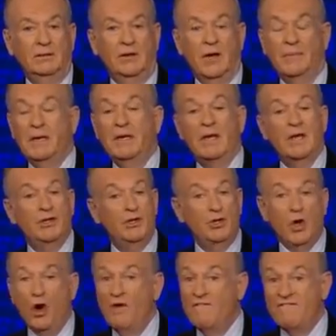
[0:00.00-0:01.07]
There have been
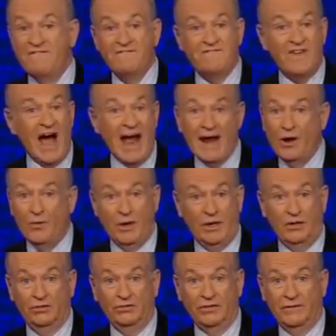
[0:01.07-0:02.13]
no
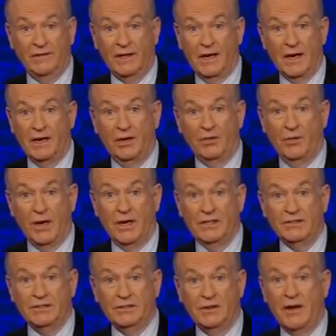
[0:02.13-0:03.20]
firings at the
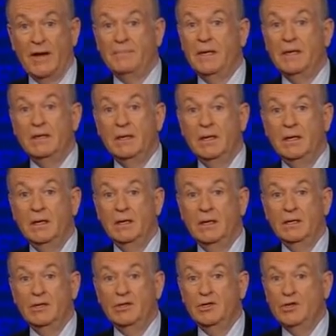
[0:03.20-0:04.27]
IRS. There have been
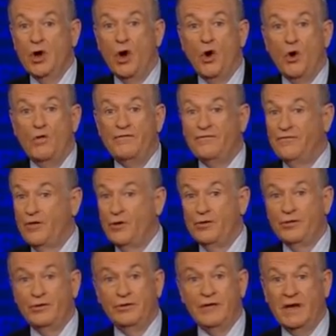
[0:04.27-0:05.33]
no
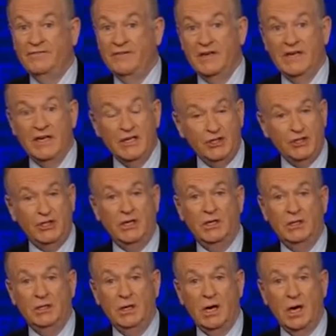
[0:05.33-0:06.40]
further
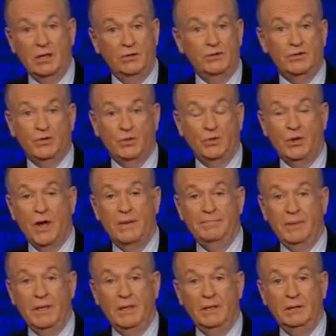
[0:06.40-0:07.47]
definition on who screwed
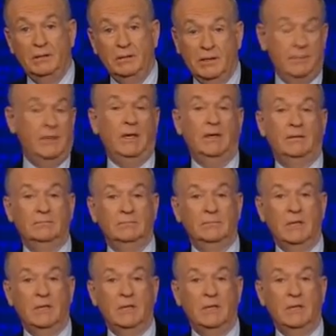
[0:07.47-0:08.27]
up in Libya.